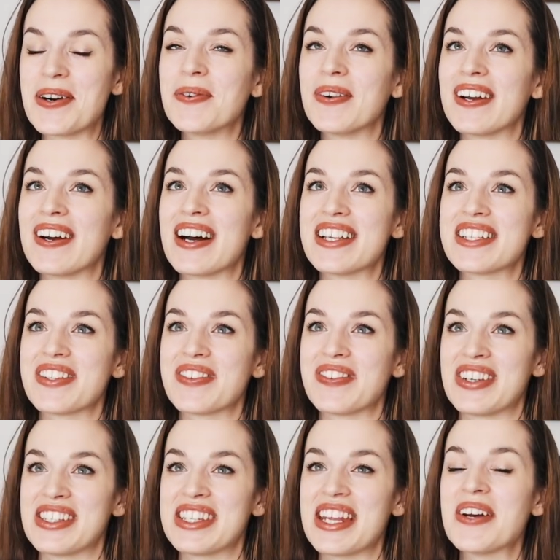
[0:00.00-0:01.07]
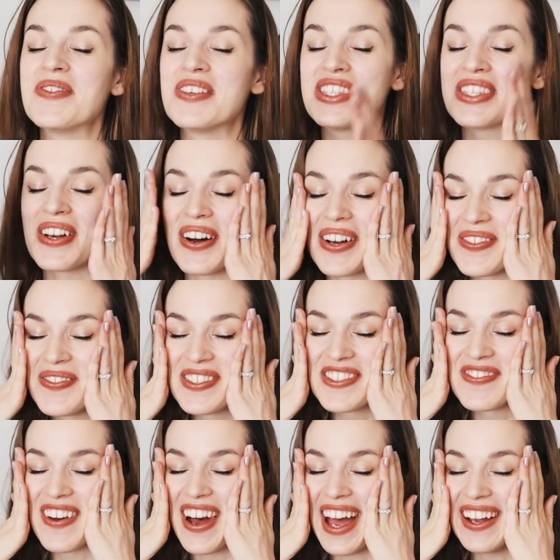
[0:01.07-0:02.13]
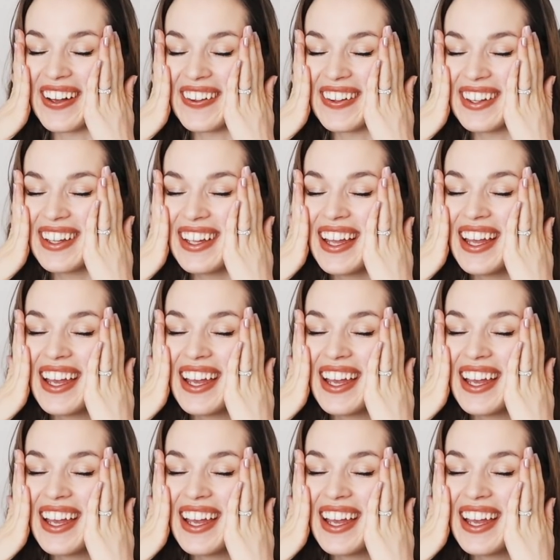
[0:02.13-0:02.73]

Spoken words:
Oh my gosh, the first time we saw him smile,